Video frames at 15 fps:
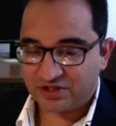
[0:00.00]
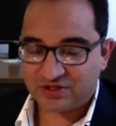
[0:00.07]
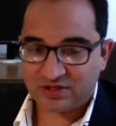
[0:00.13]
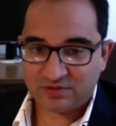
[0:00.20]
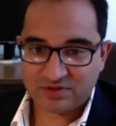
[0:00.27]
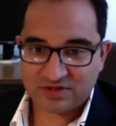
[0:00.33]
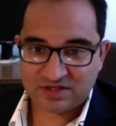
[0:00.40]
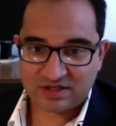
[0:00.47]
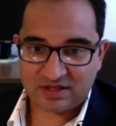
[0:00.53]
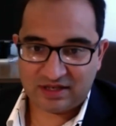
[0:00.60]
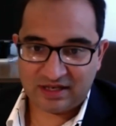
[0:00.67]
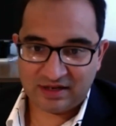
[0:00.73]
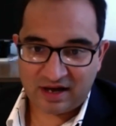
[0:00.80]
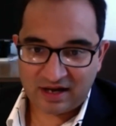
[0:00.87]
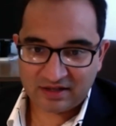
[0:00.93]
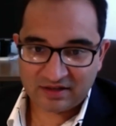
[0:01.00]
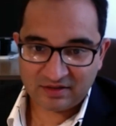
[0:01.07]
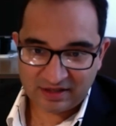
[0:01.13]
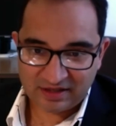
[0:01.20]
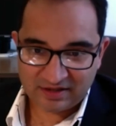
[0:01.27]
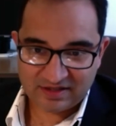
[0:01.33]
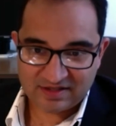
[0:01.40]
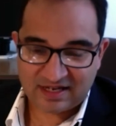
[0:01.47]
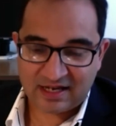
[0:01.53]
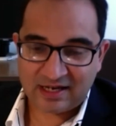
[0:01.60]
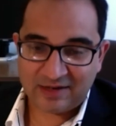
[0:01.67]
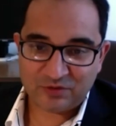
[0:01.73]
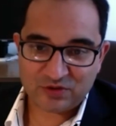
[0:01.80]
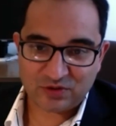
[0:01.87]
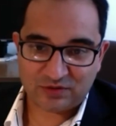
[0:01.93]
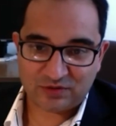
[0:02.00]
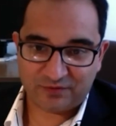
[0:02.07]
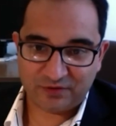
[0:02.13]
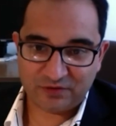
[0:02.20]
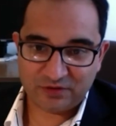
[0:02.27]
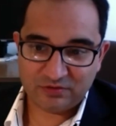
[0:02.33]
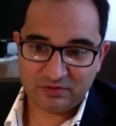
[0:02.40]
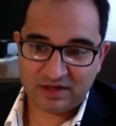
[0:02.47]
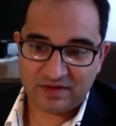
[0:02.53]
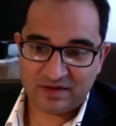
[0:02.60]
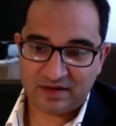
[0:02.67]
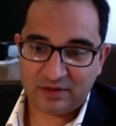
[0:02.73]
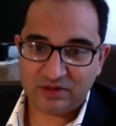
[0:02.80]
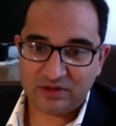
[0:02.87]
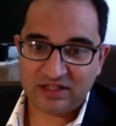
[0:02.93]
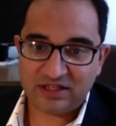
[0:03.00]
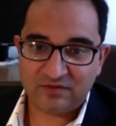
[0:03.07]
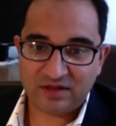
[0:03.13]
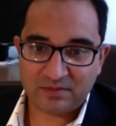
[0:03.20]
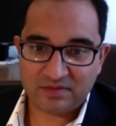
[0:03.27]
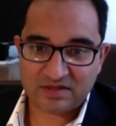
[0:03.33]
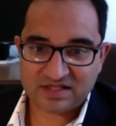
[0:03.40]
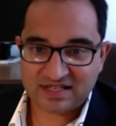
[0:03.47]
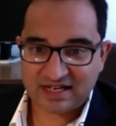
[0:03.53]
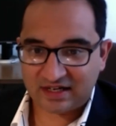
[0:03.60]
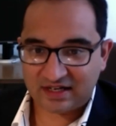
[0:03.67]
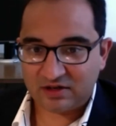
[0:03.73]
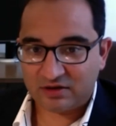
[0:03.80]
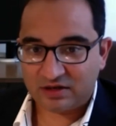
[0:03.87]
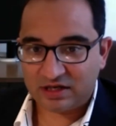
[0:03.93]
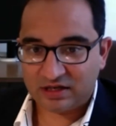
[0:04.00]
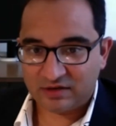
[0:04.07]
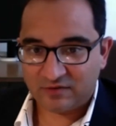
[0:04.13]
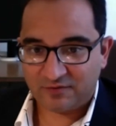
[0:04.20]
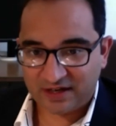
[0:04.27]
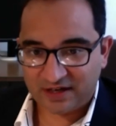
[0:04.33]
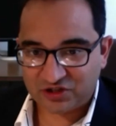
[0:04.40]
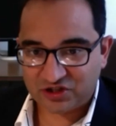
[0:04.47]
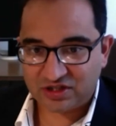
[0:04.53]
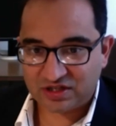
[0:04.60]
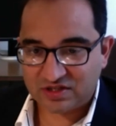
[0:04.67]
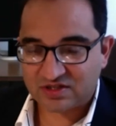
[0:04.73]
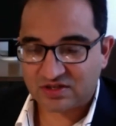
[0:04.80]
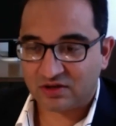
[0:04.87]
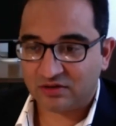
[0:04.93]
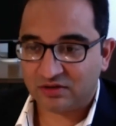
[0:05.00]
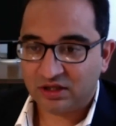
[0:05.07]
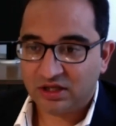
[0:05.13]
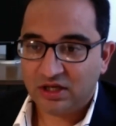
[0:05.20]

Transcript: So I was inoculating these animals with flu, and then I would give them a secondary infection insult,